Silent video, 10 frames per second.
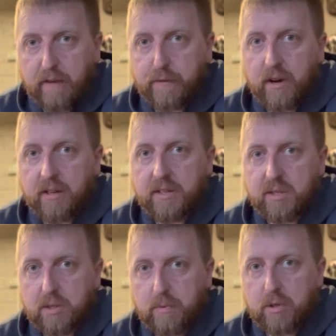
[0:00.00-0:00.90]
fun. This
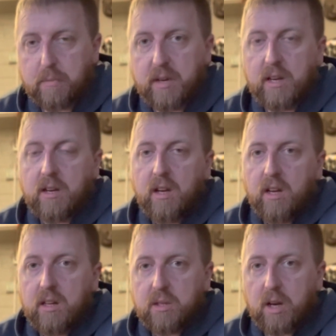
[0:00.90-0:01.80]
is supposed to be
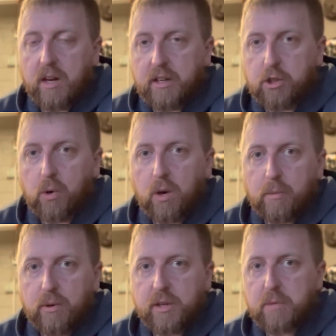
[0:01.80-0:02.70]
an
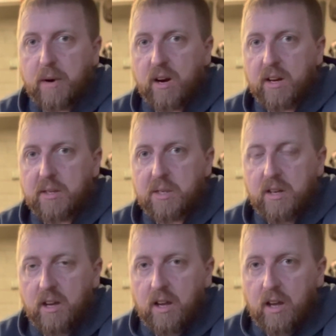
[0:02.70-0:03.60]
enjoyable experience.
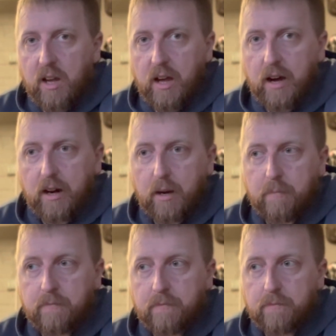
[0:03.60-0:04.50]

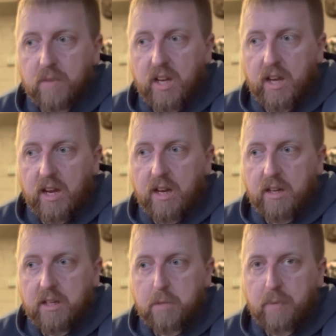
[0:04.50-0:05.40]

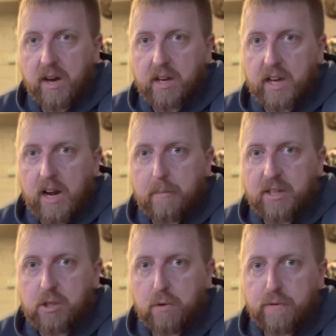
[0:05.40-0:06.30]
And it's kind of
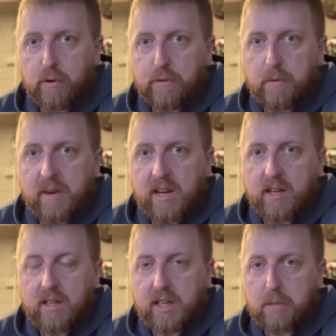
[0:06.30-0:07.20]
been twofold for
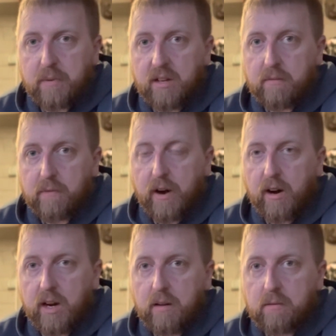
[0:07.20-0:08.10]
me. It's been
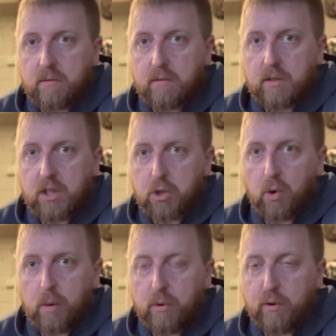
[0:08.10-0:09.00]
very
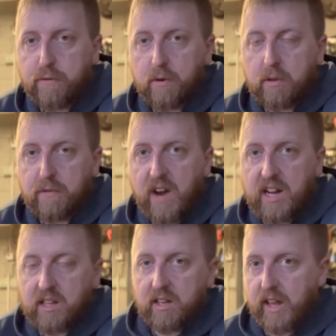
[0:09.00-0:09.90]
enjoyable for the
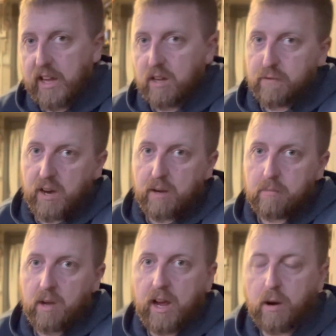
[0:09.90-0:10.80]
fact that, like, if
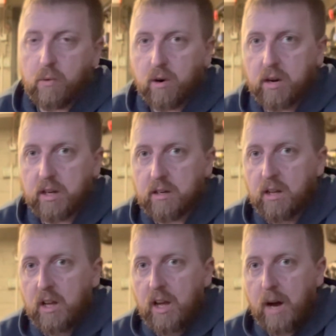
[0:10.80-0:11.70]
I'm at work and
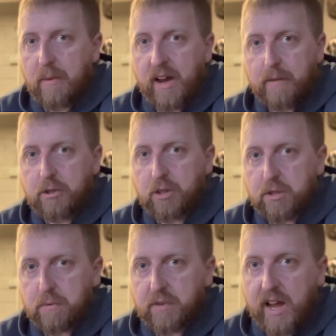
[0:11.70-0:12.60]
I might have a
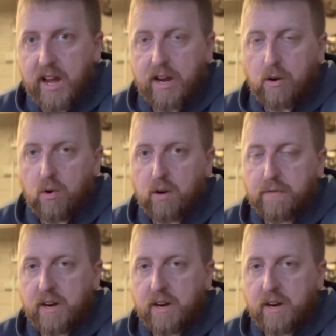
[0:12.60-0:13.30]
stressful day, or if